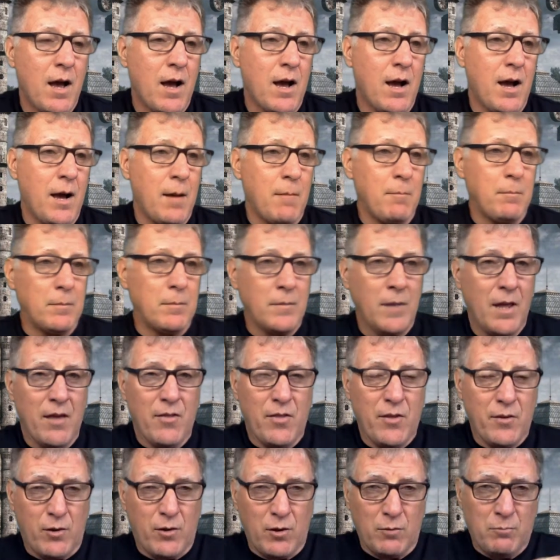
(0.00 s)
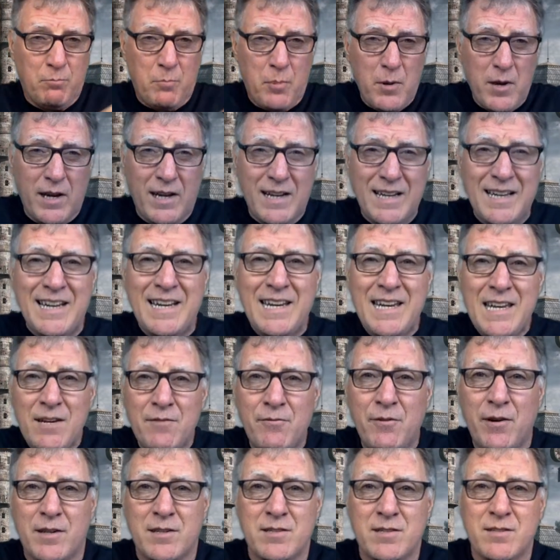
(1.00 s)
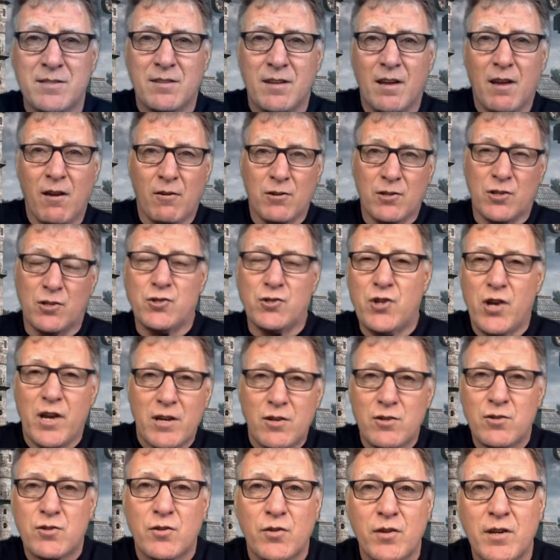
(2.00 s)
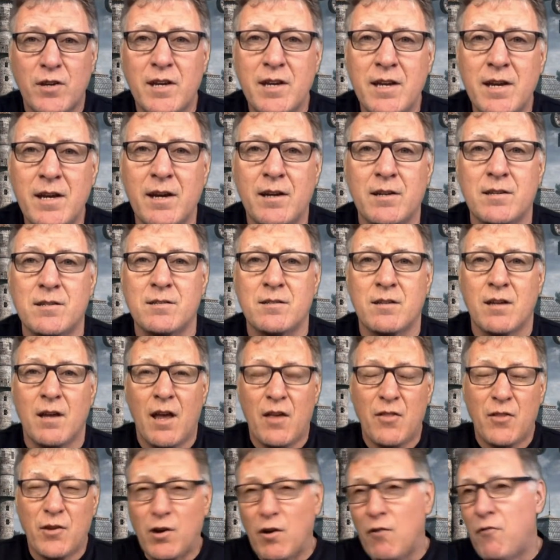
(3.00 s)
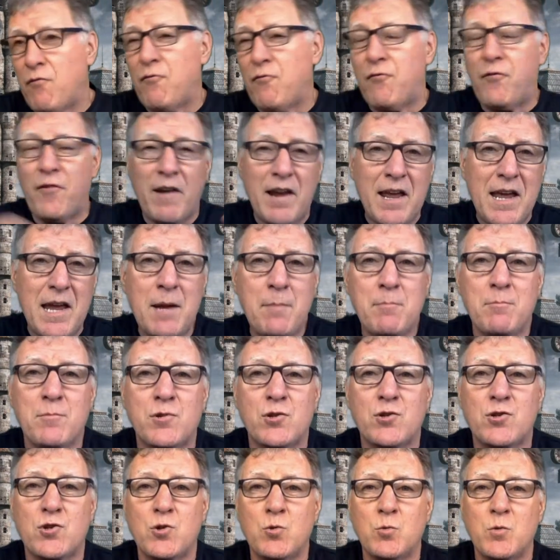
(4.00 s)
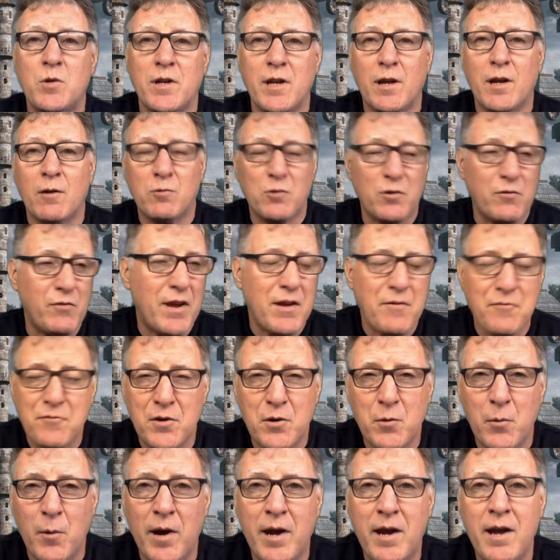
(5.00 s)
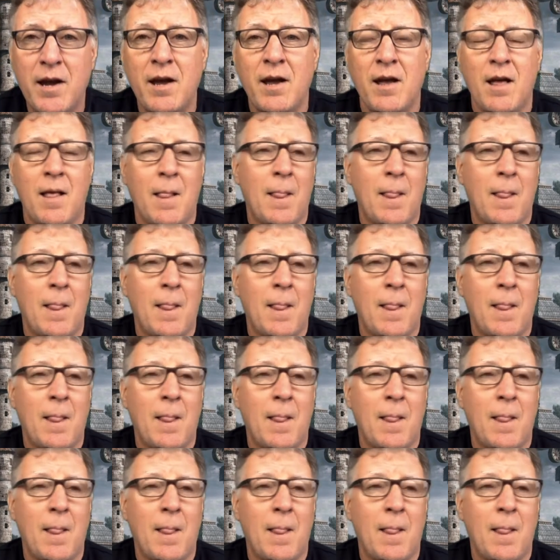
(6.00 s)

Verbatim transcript: Um, they've got big levers to change the gears. They've got flames shooting out of everywhere.